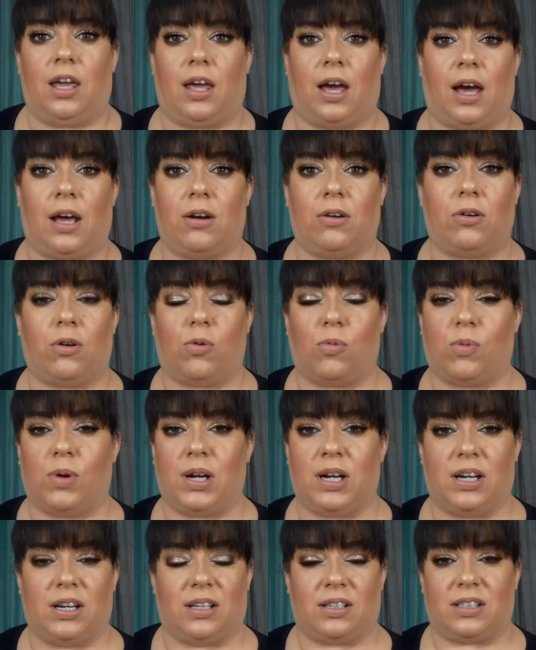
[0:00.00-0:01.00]
I don't know what
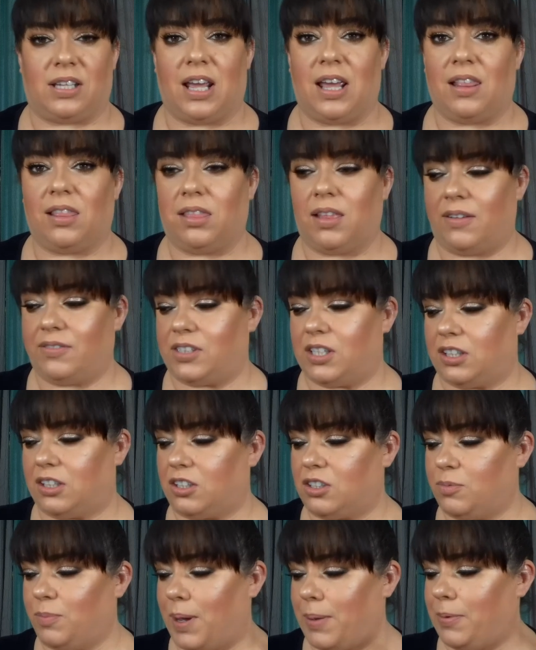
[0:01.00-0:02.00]
it is. He loves it.
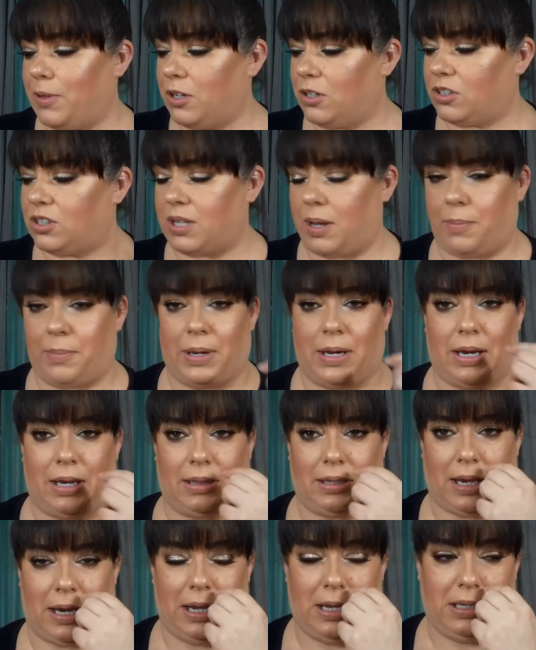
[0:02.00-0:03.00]
There's something in it
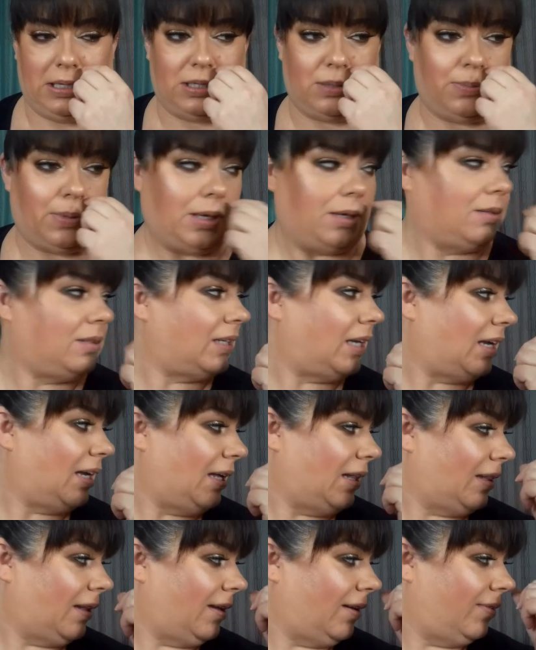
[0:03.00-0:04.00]
that he smells that
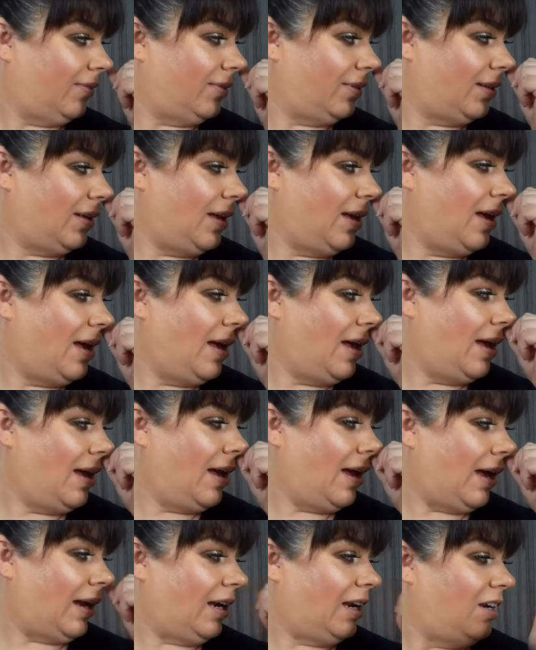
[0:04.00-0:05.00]
he loves,
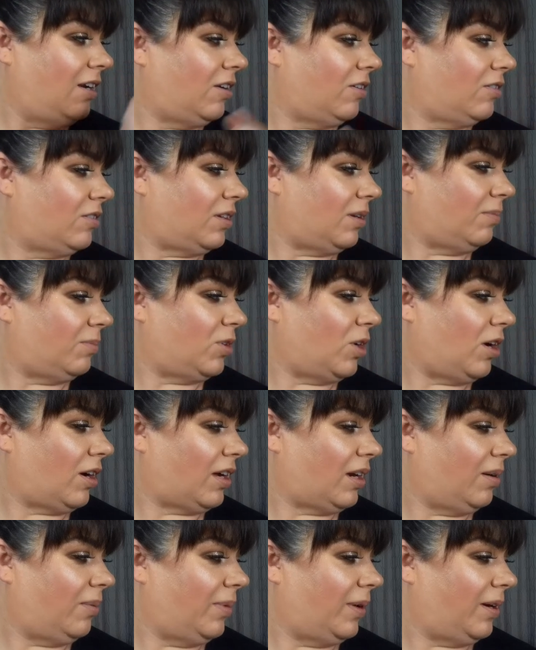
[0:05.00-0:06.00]
and he knows I'm
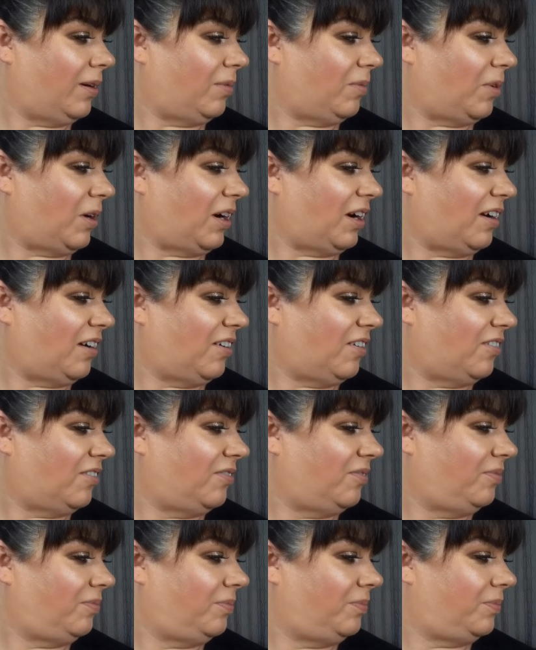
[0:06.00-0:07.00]
talking about him right now.
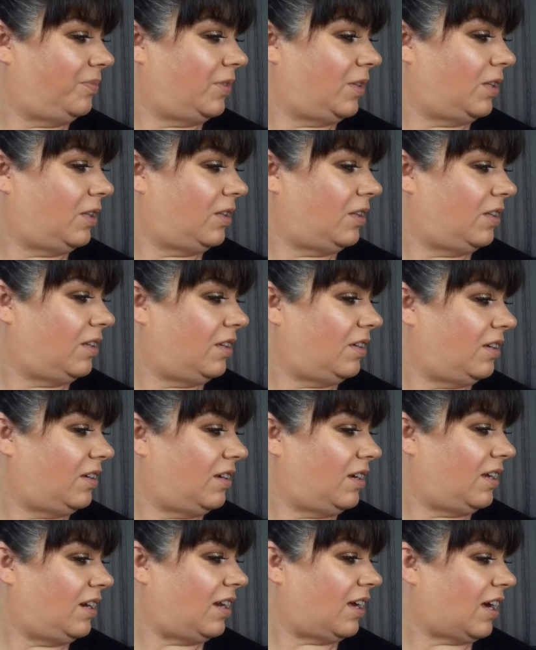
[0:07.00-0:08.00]

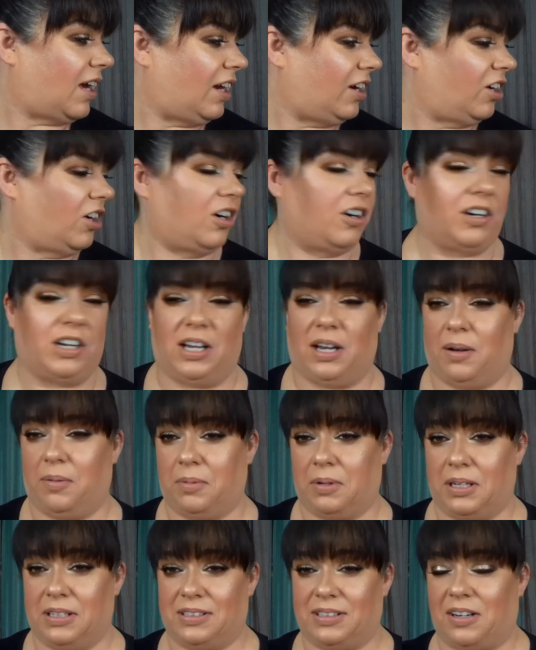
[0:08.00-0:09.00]
And I gotta hurry up
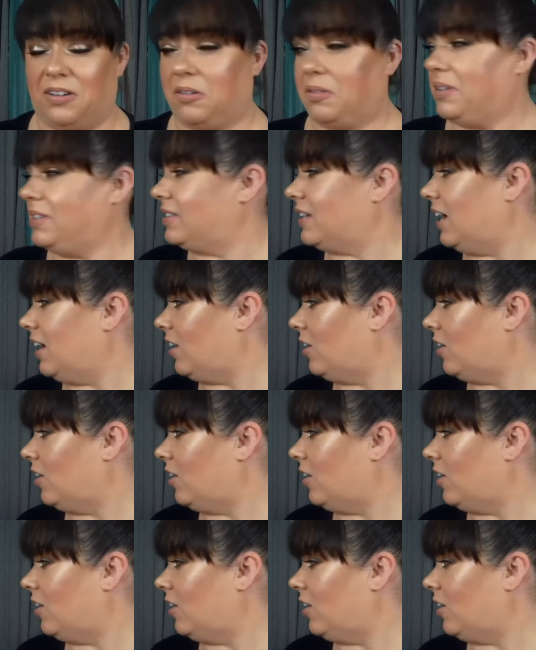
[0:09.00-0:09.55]
because I know he's